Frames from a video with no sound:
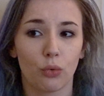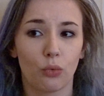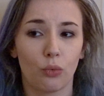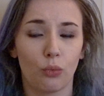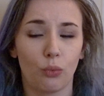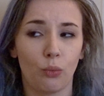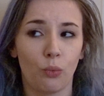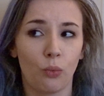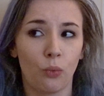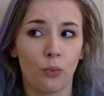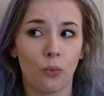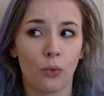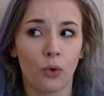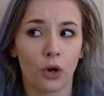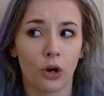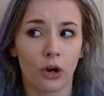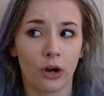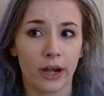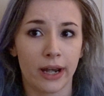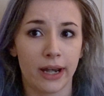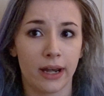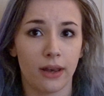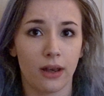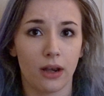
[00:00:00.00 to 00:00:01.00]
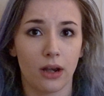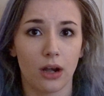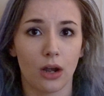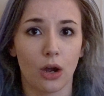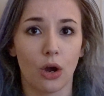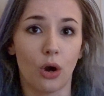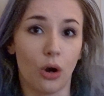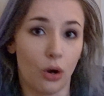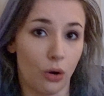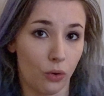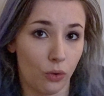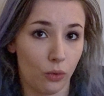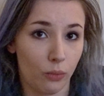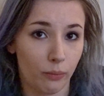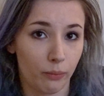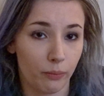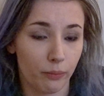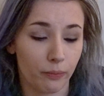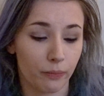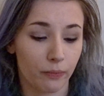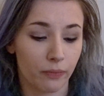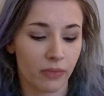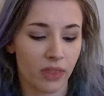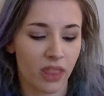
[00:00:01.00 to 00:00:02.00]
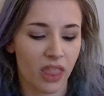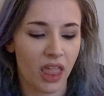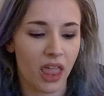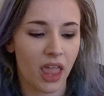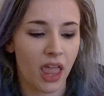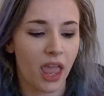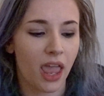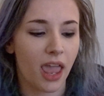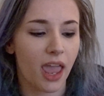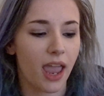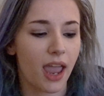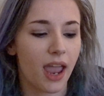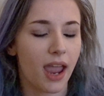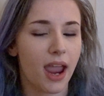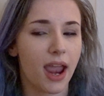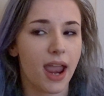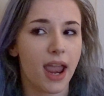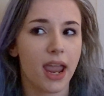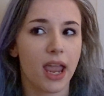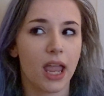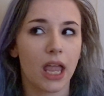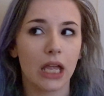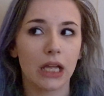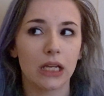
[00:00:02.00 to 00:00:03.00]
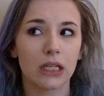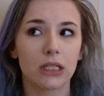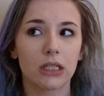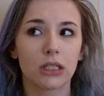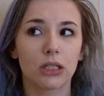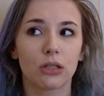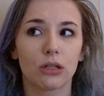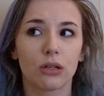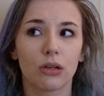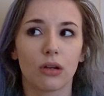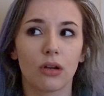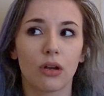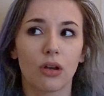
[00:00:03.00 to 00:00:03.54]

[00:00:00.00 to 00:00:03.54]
weren't home. And